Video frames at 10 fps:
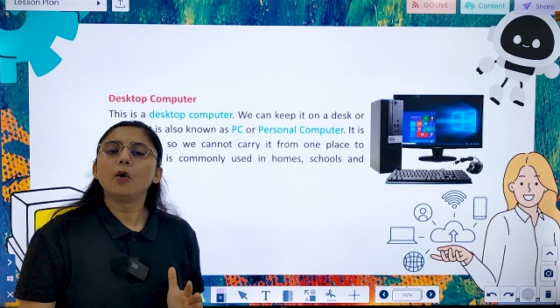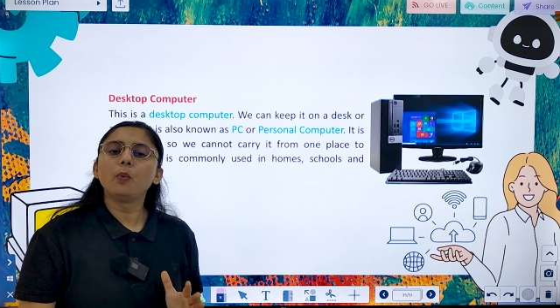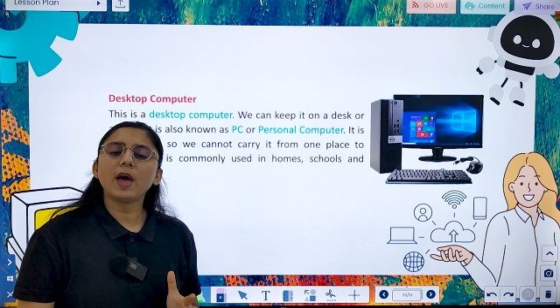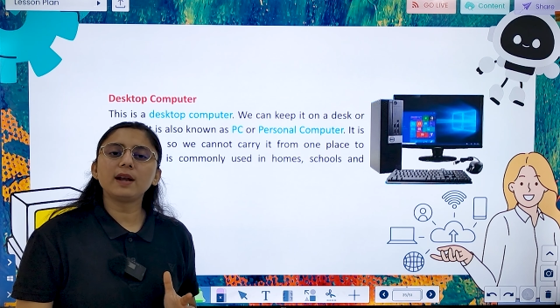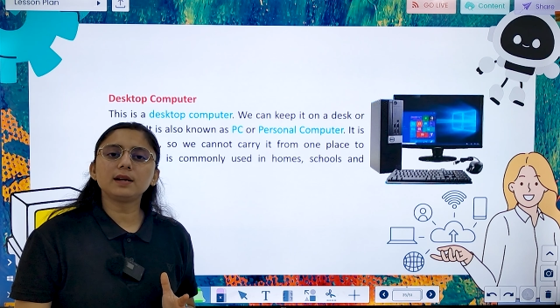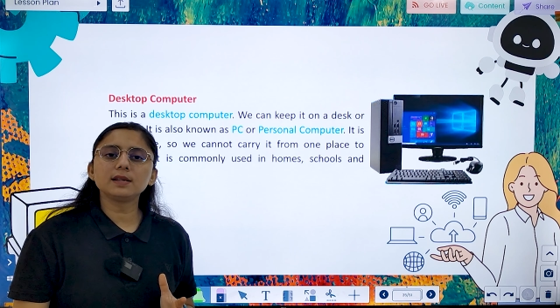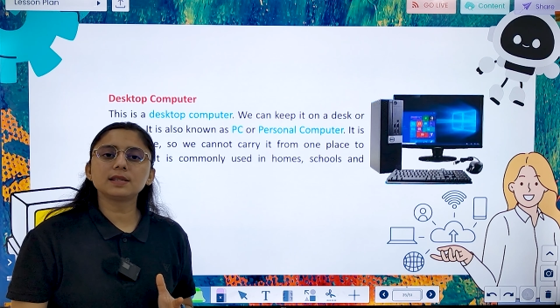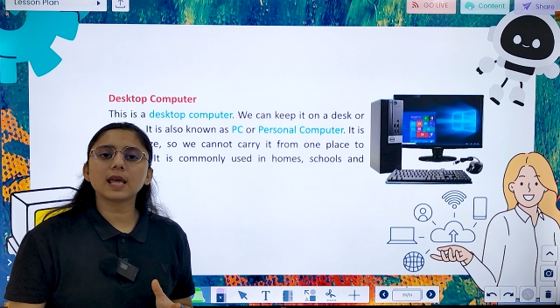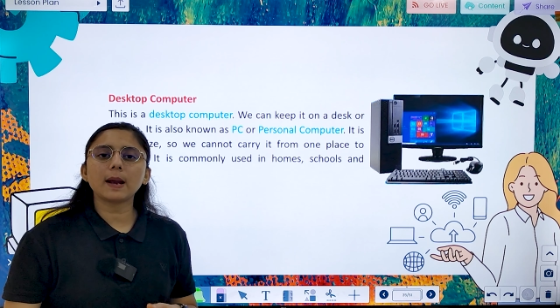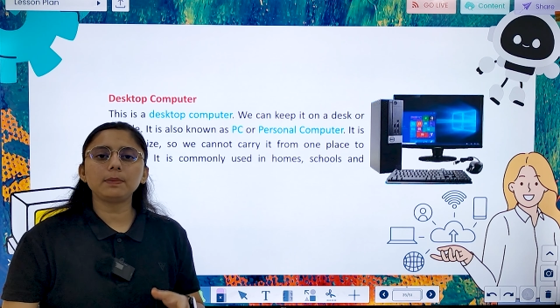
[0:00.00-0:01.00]
Where it
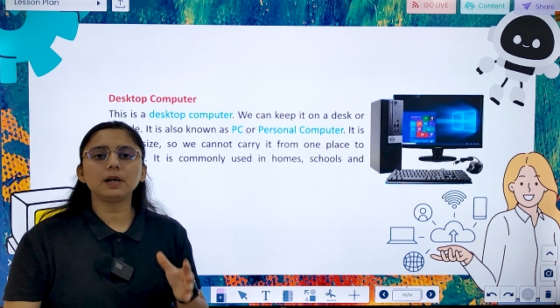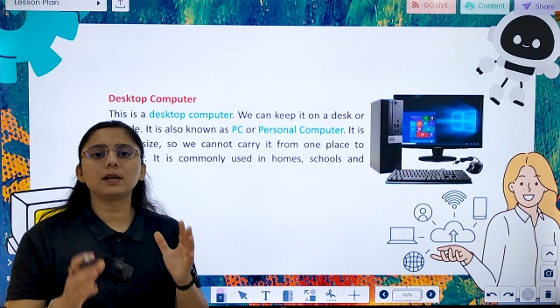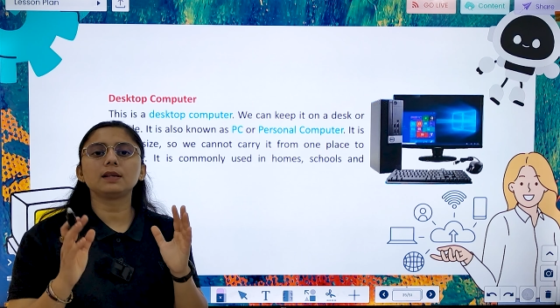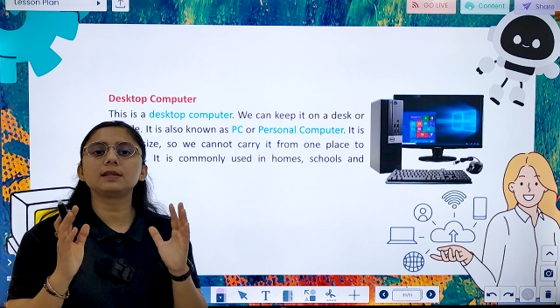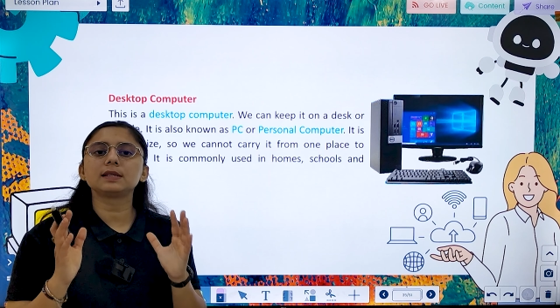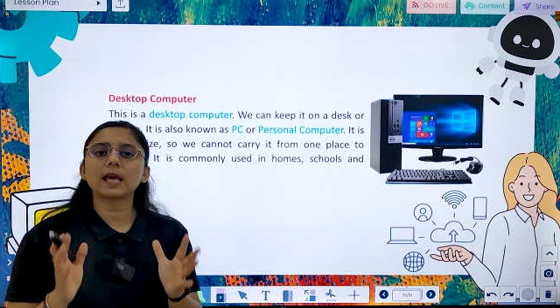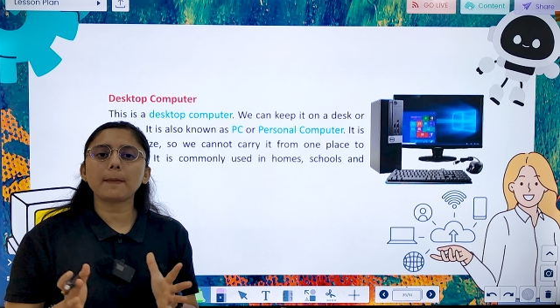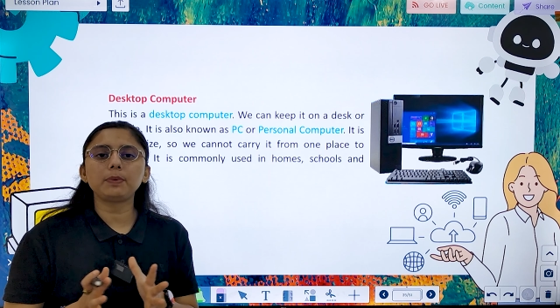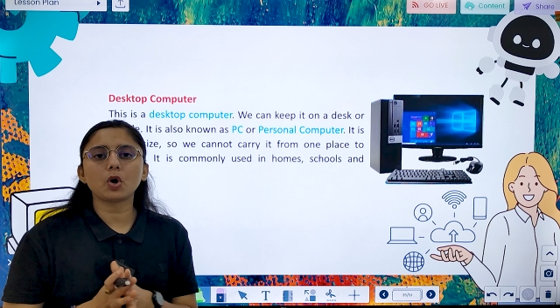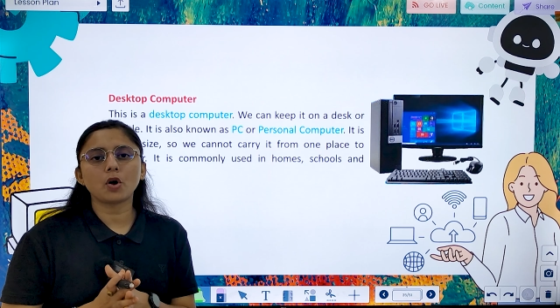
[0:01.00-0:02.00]
is
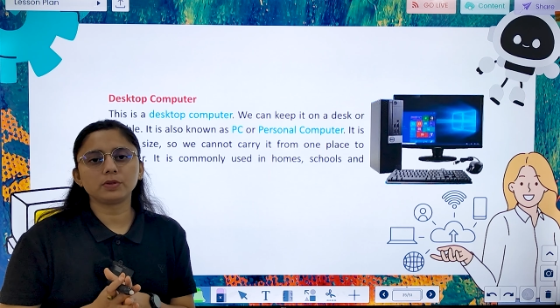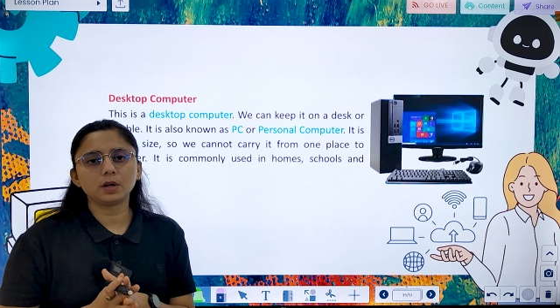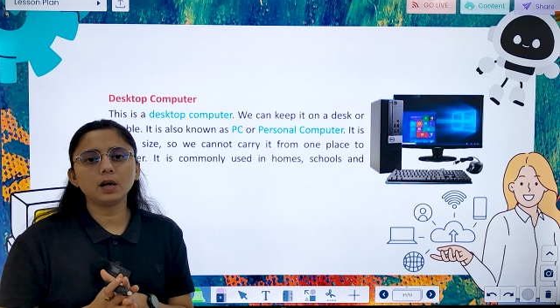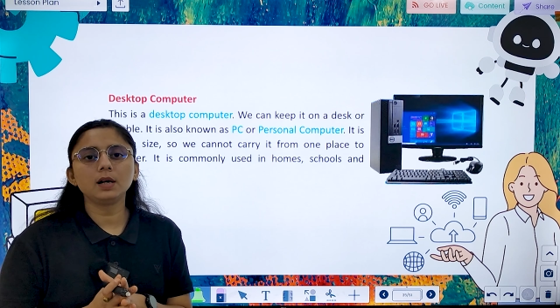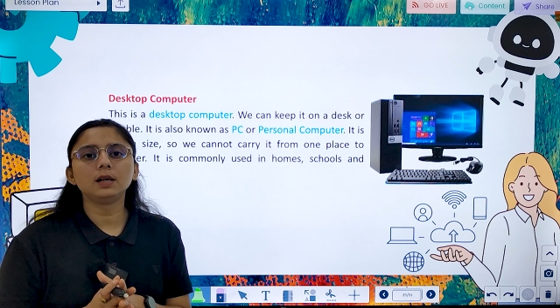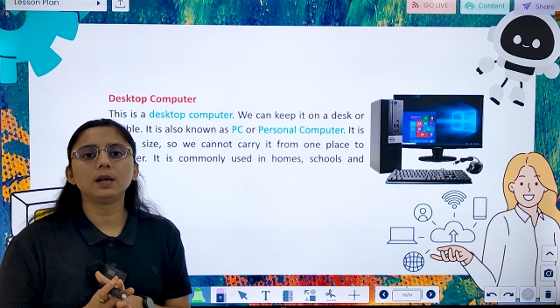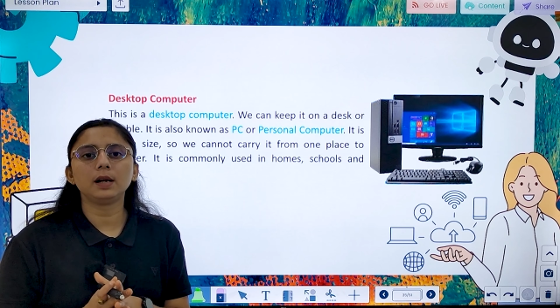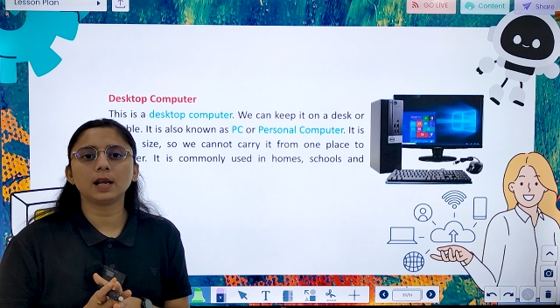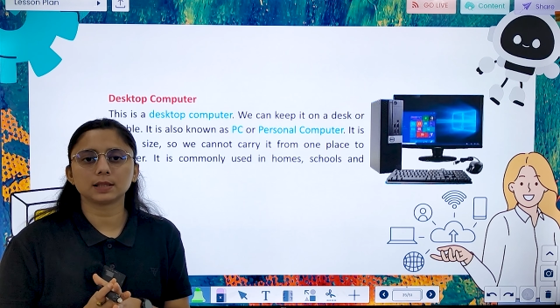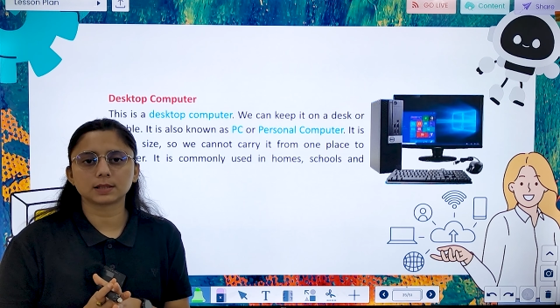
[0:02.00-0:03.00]
kept on the
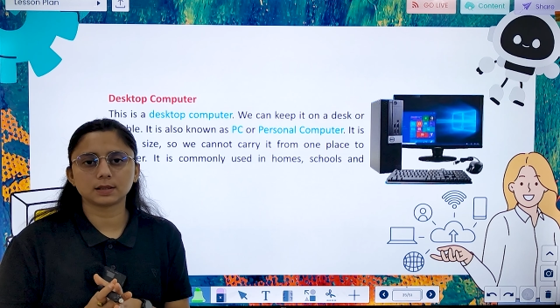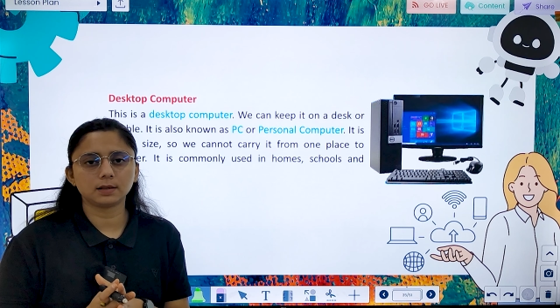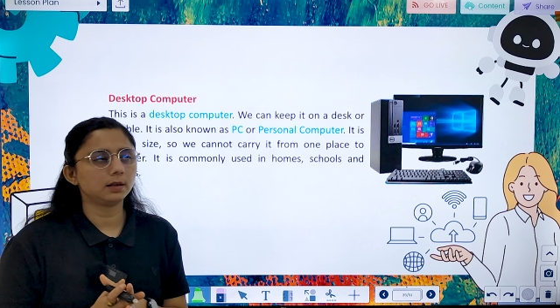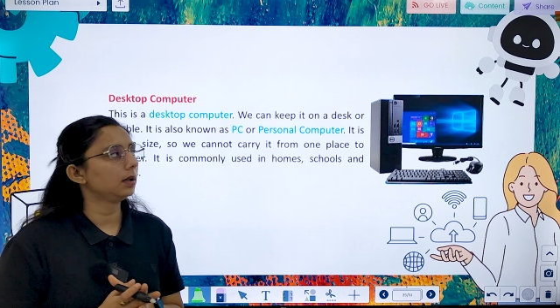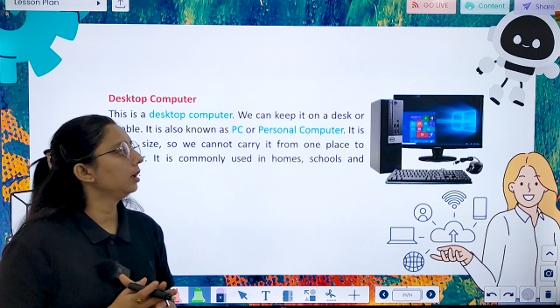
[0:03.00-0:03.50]
desk.